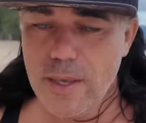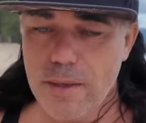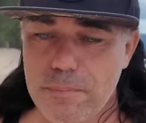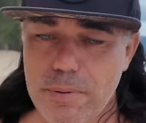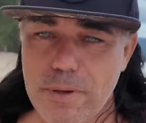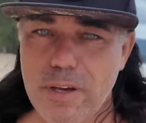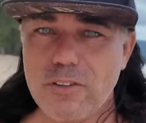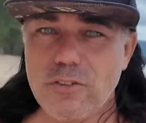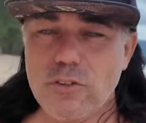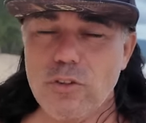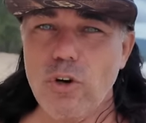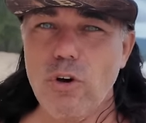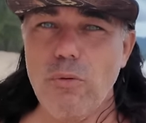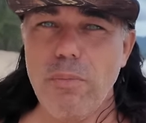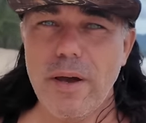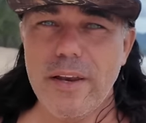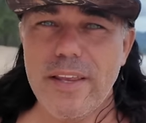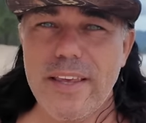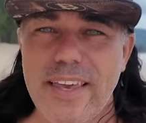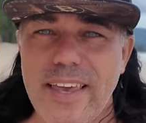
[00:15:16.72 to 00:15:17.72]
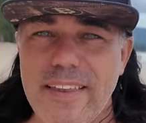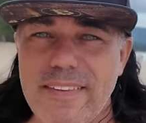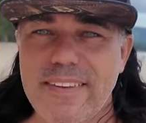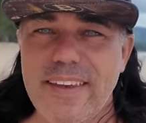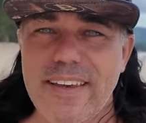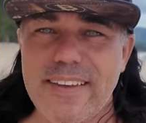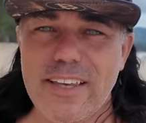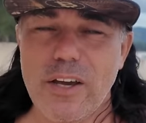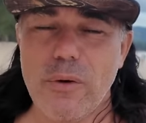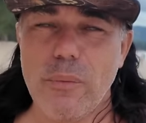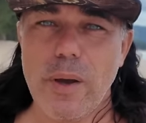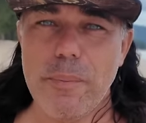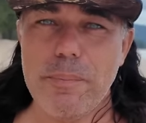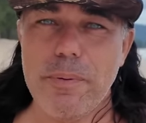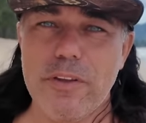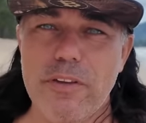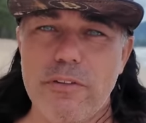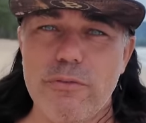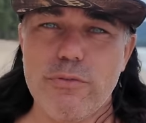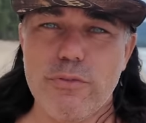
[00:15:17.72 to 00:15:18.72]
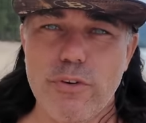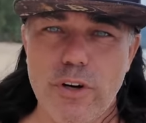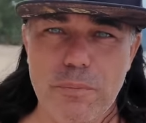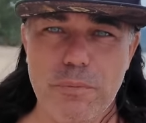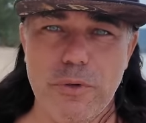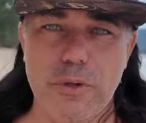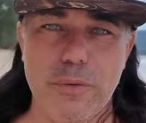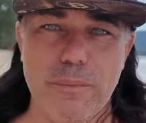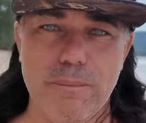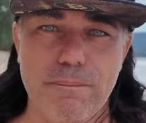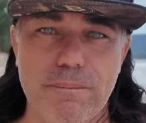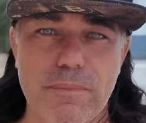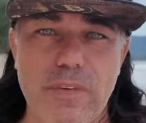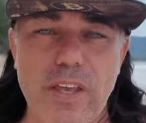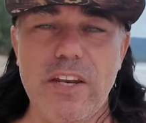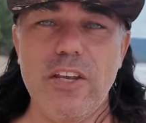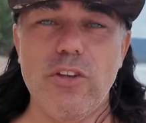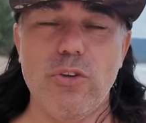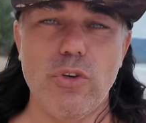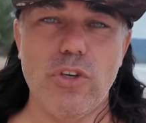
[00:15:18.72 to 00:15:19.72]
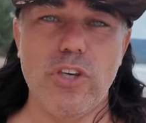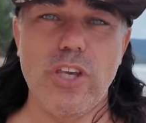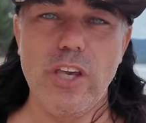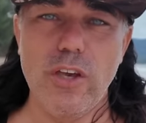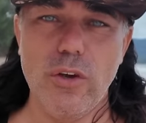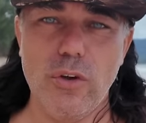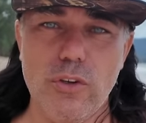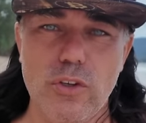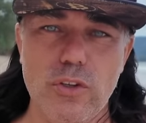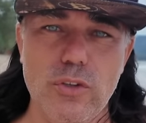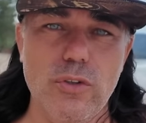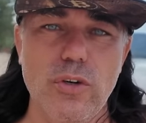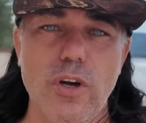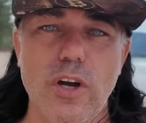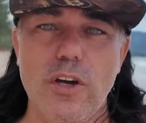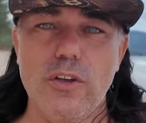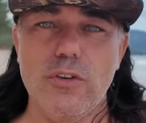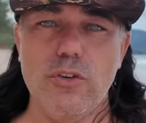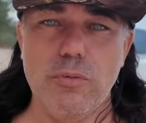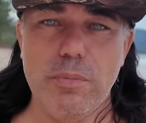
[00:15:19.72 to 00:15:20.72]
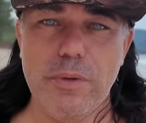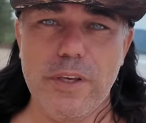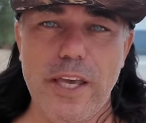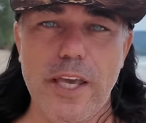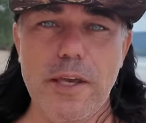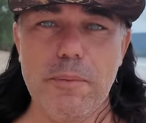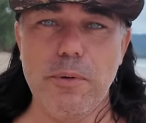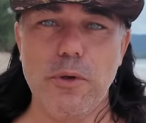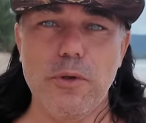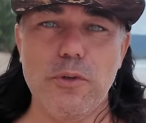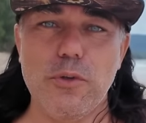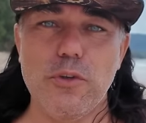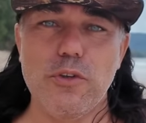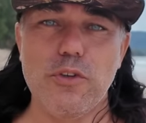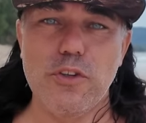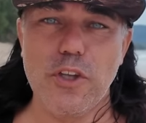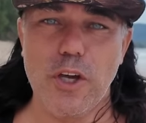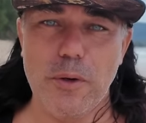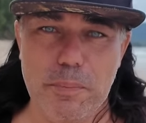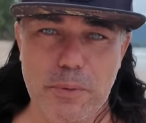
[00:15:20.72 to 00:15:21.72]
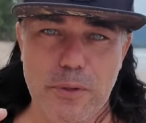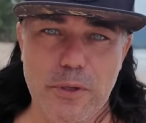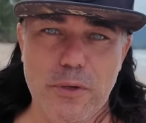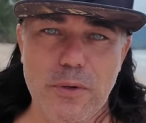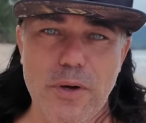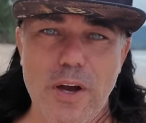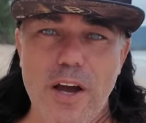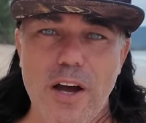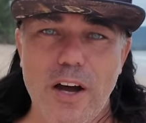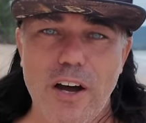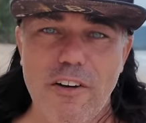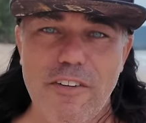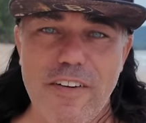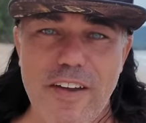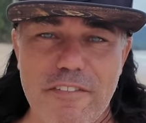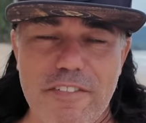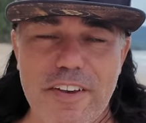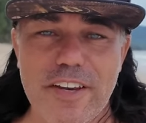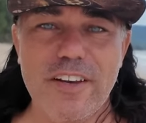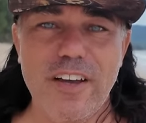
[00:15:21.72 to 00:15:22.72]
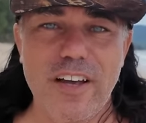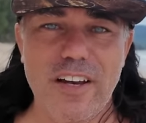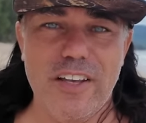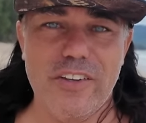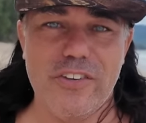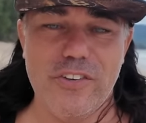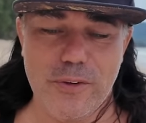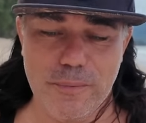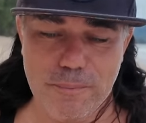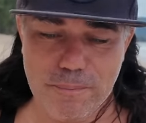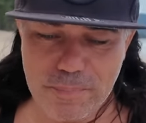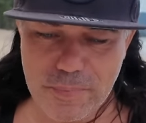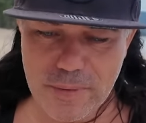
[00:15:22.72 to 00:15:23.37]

Because nobody can take that weapon from you. They need to kill you to be able to stop you of having knowledge.